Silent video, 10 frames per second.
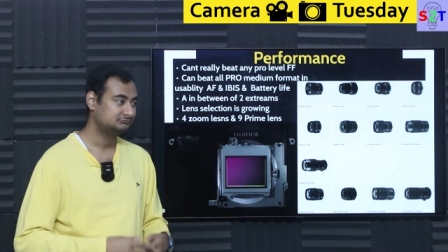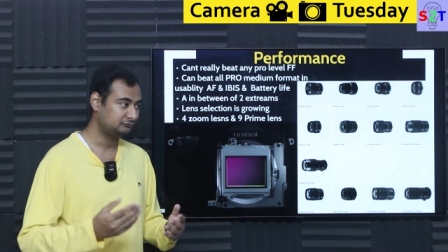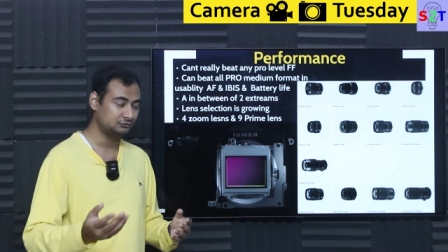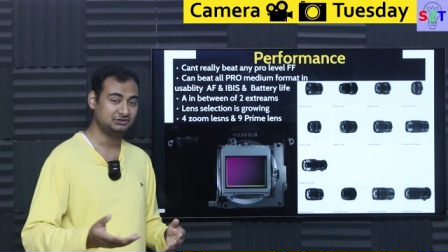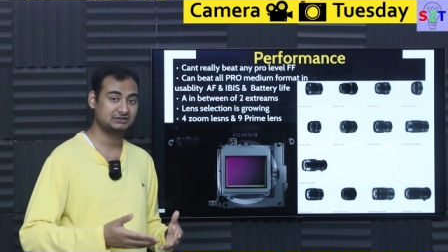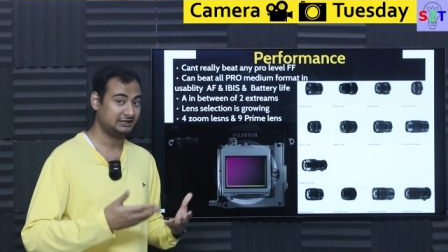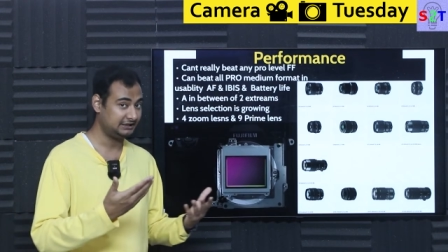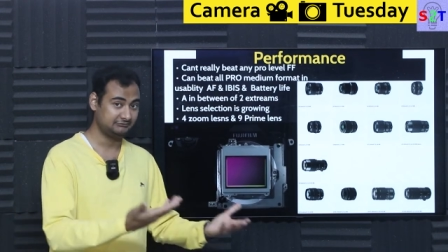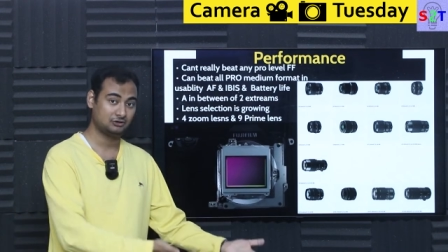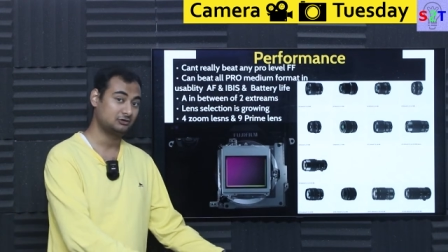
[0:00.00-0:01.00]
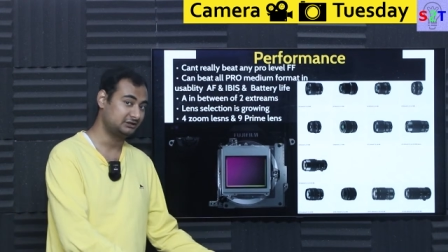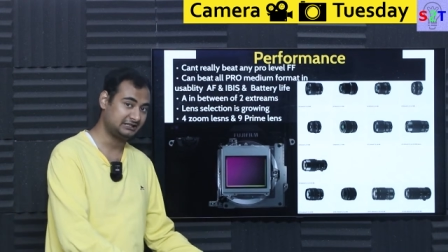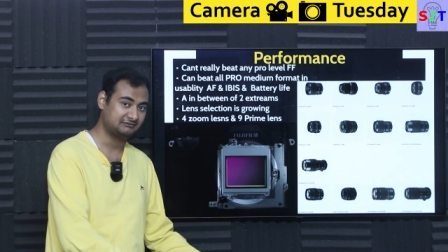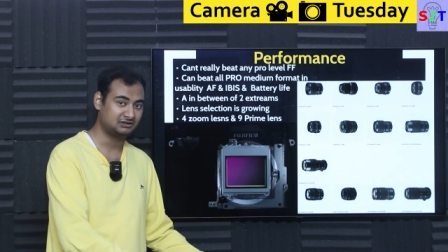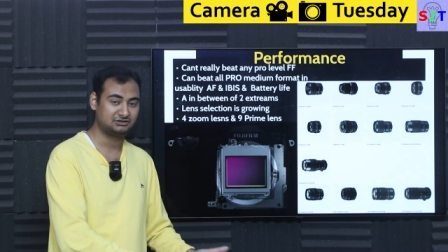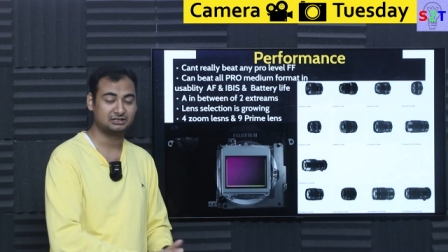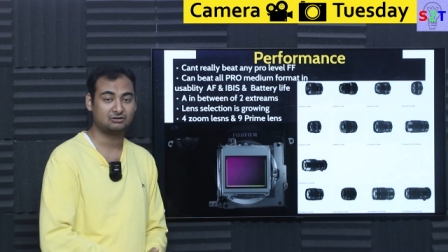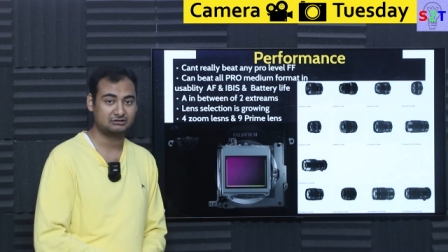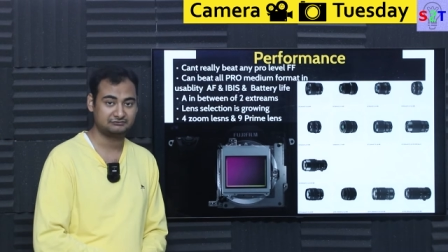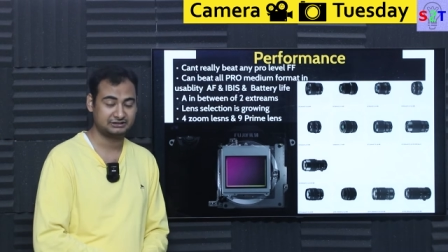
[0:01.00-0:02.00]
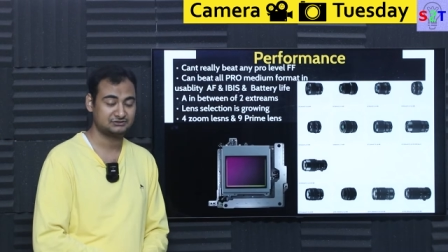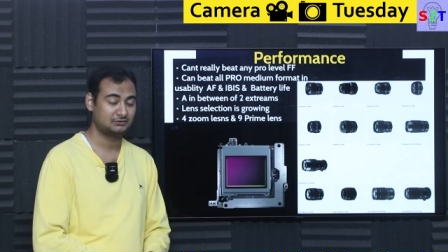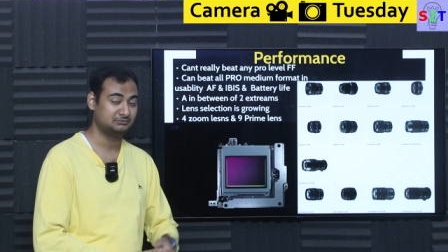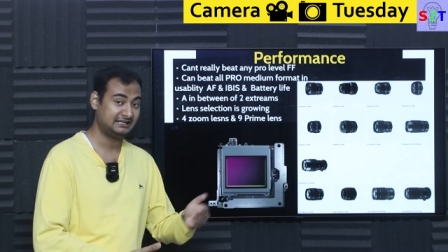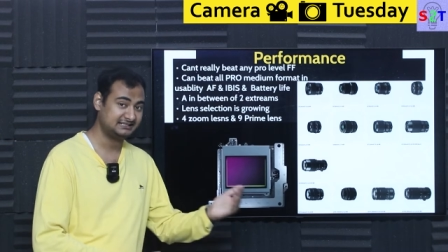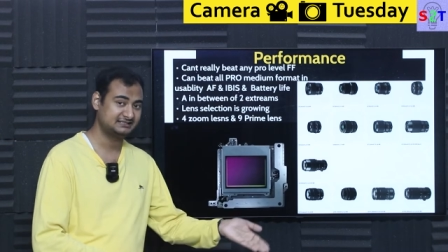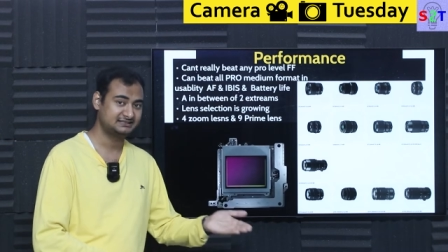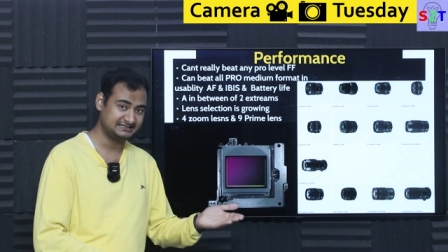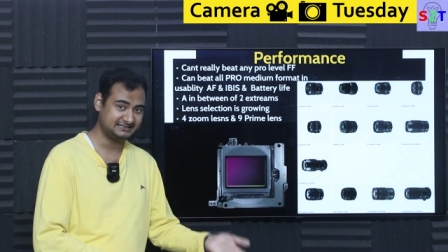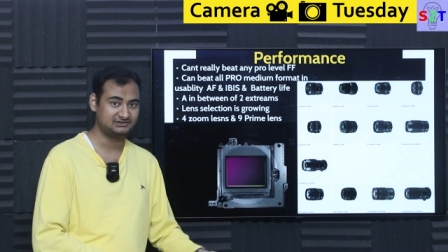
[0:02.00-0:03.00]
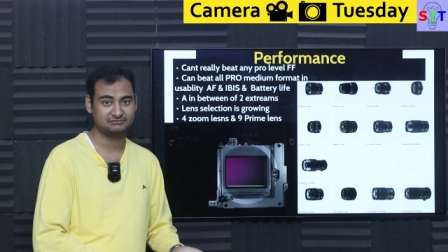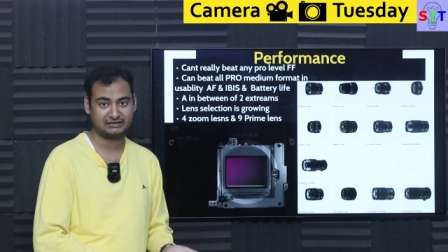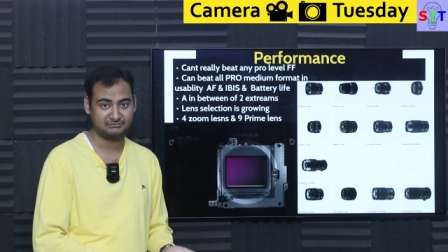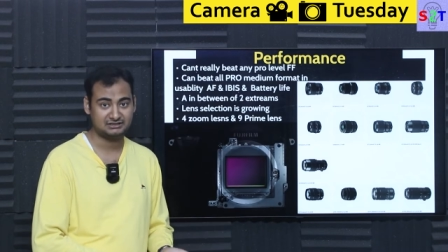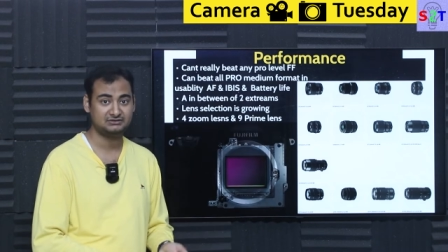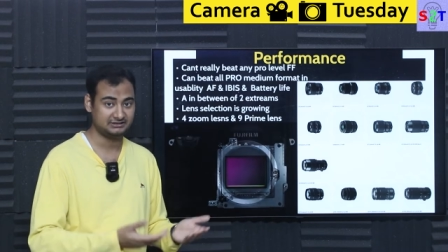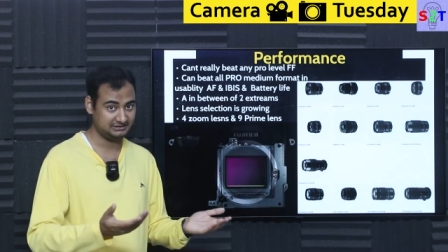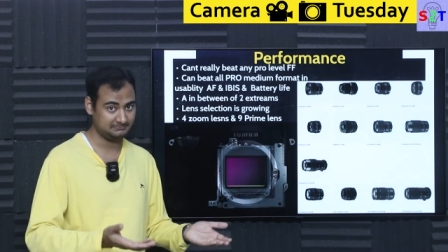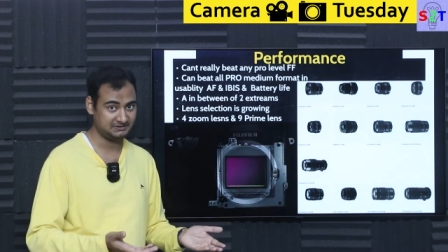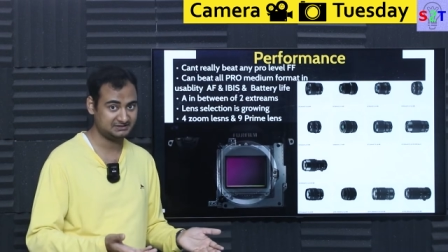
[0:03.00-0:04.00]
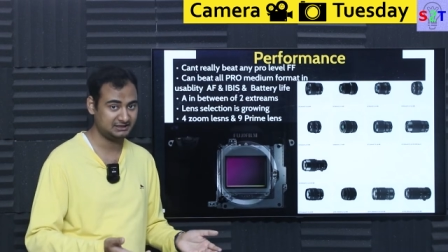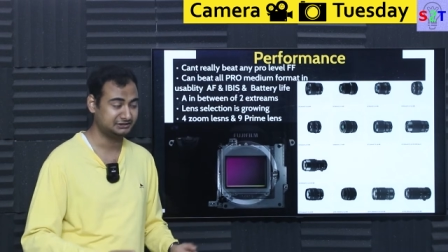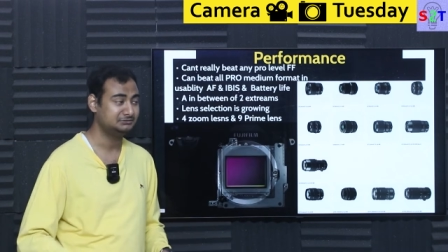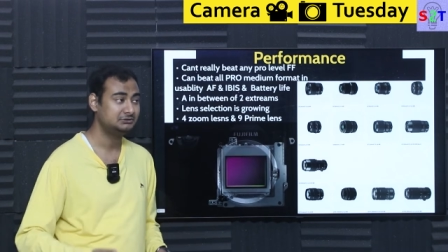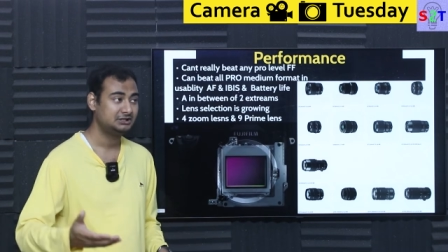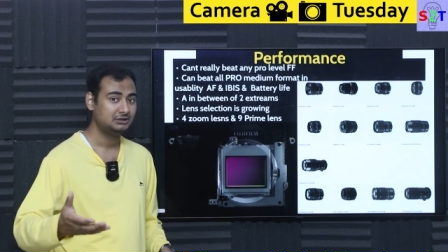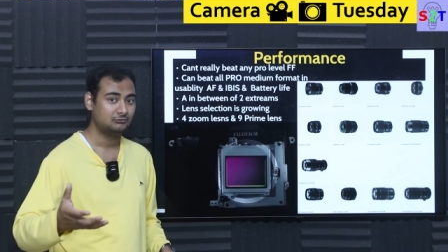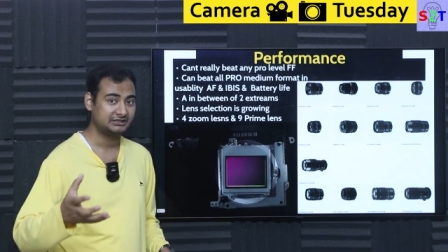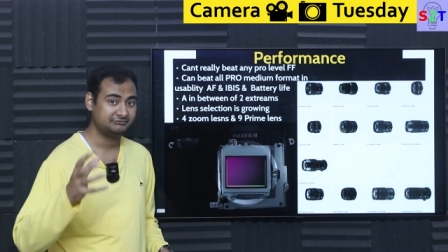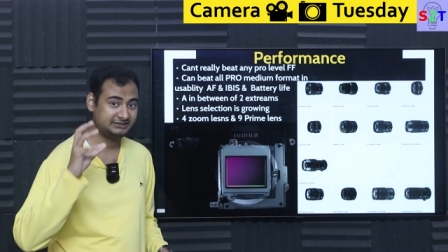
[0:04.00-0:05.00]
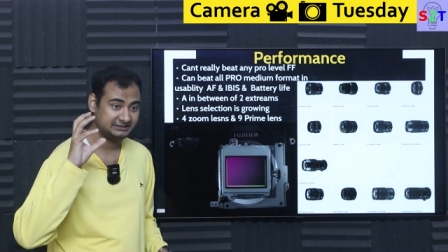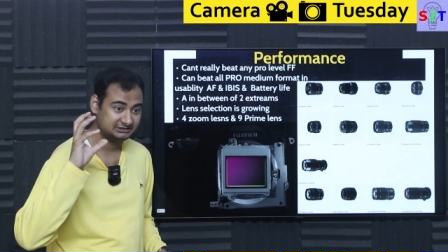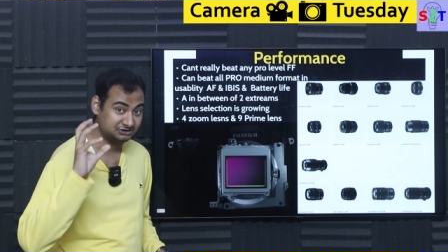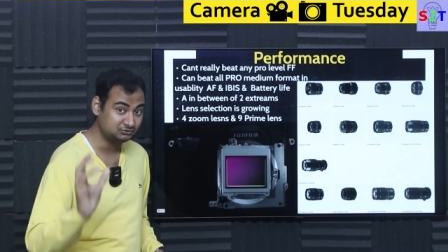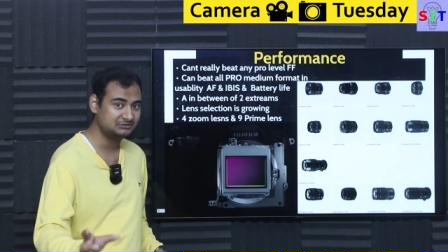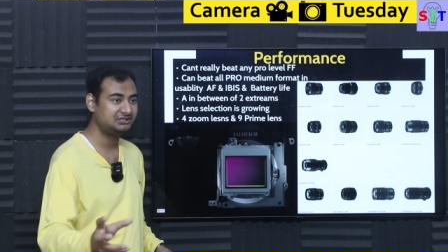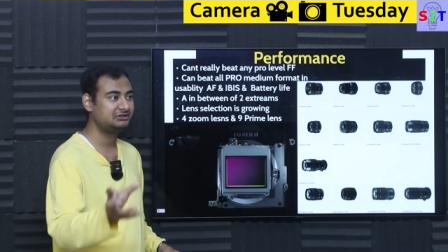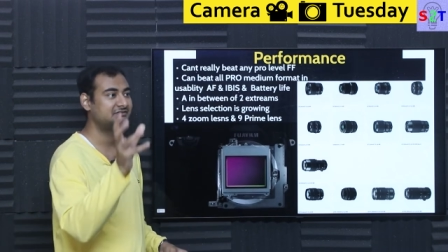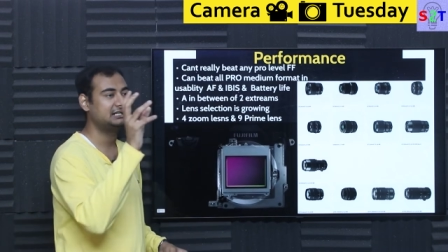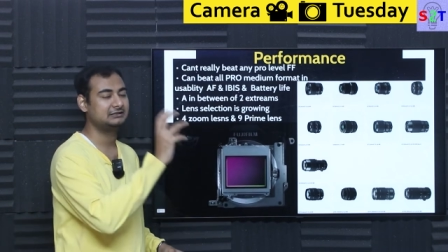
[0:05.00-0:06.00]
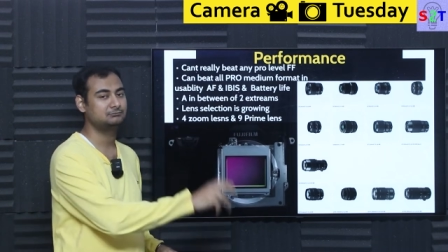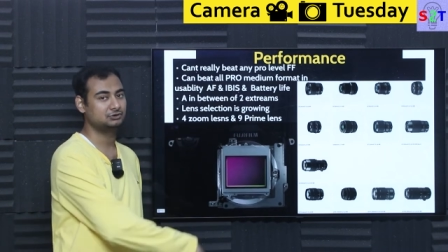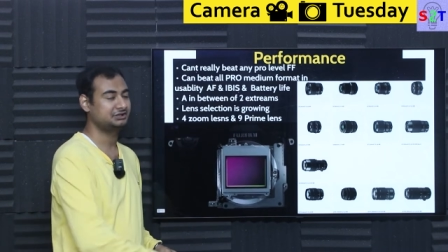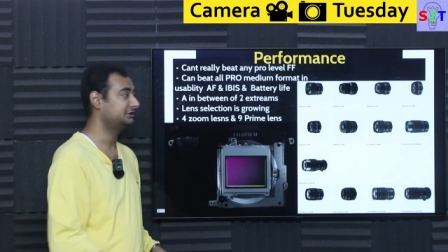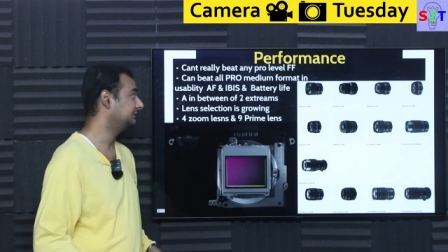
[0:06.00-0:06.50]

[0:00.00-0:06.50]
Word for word: Fuji is like, hey, we already have learned a lot of things from X series of cameras, their APS-C lineup. What if we take the usability of that and put it